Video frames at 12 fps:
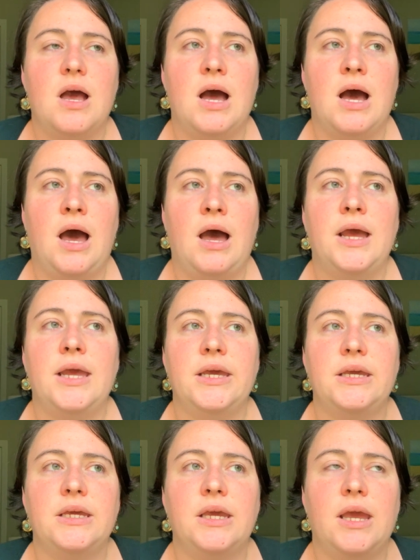
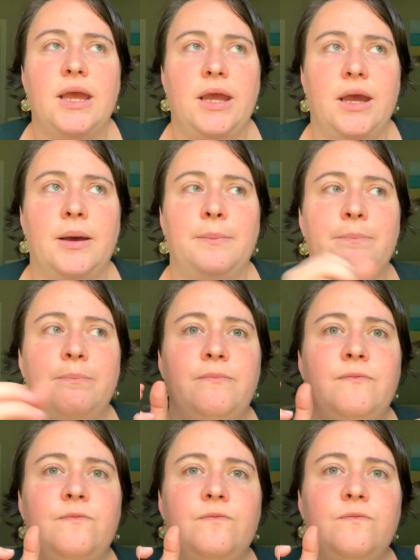I am
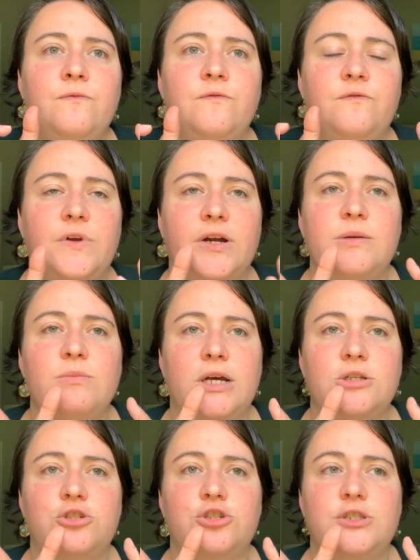very
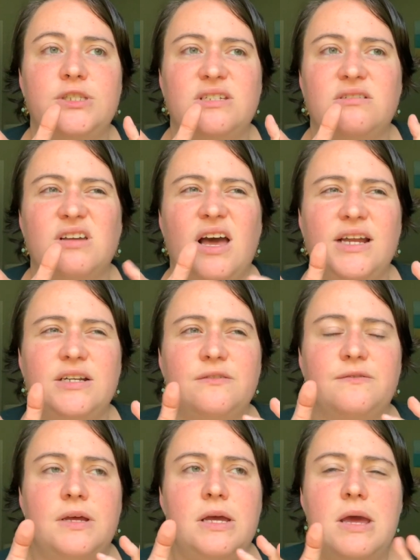much still kind
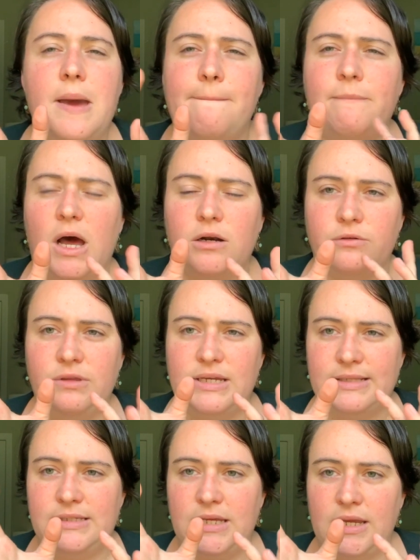of
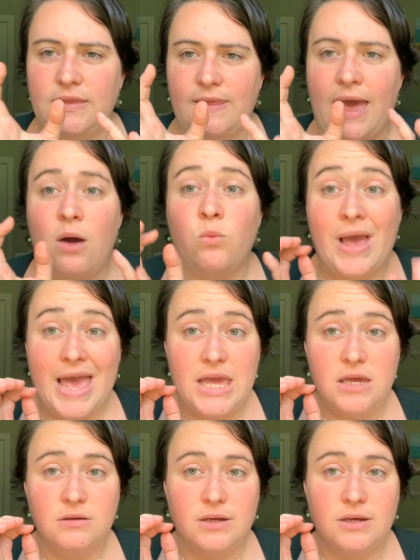monotheistic in that way,